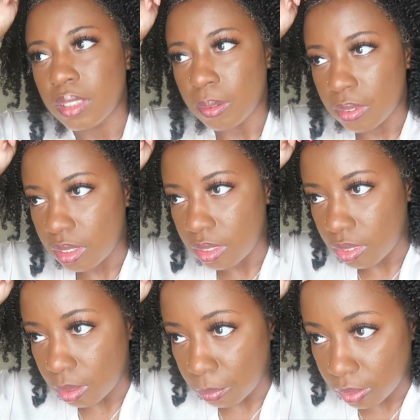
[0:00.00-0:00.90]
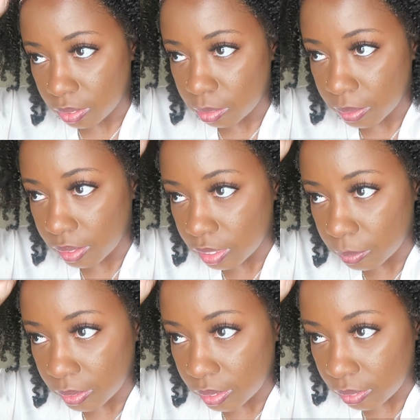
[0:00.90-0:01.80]
I'm not going to do the most of my edges
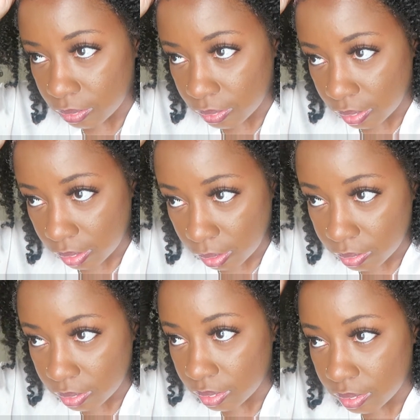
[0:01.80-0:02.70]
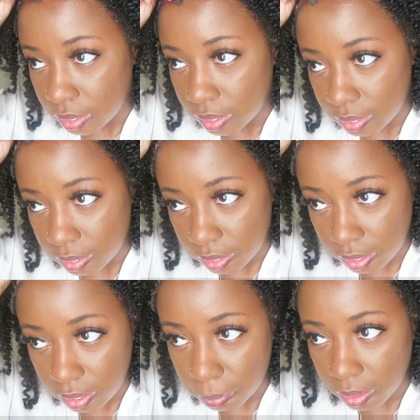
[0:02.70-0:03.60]
because really no one's going to see it. It's going
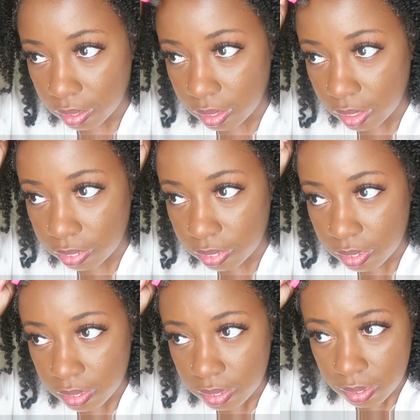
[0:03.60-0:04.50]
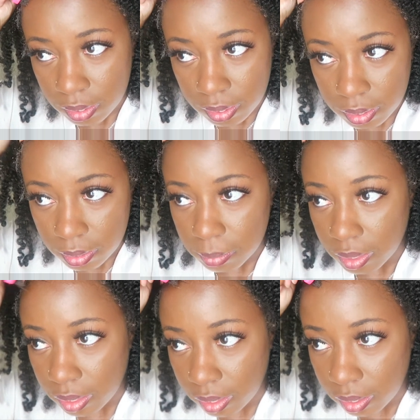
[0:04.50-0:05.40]
to be underneath my
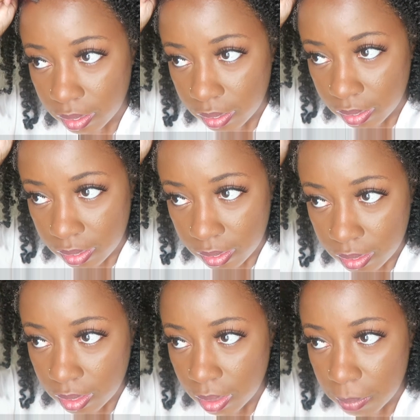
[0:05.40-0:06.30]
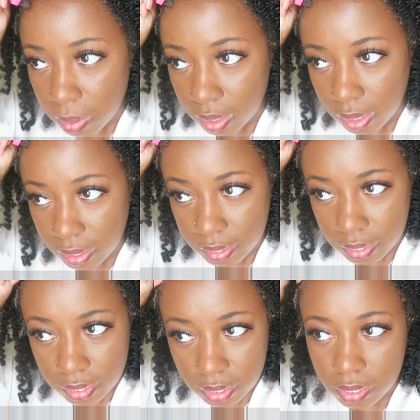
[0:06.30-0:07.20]
hair. but I like it to
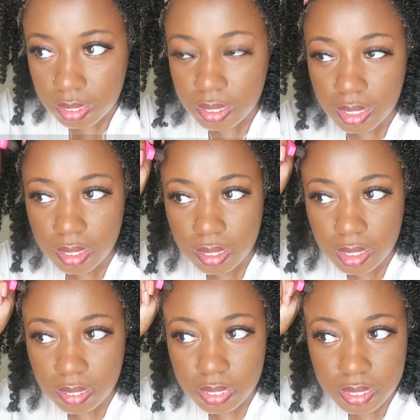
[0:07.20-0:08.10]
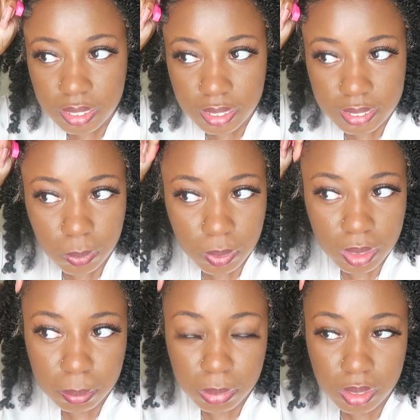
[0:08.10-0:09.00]
just look neat underneath just in case the
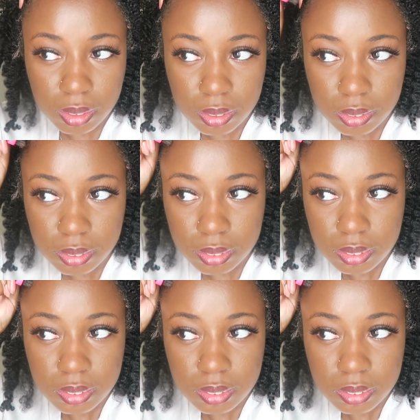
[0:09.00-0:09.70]
wind blows.